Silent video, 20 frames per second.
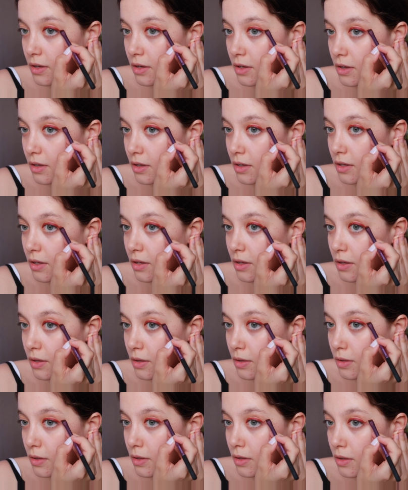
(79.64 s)

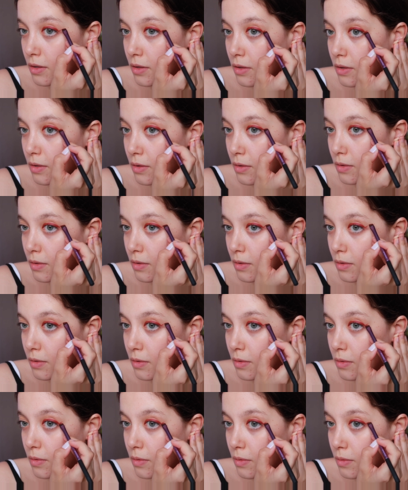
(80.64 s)
No one is speaking in this clip.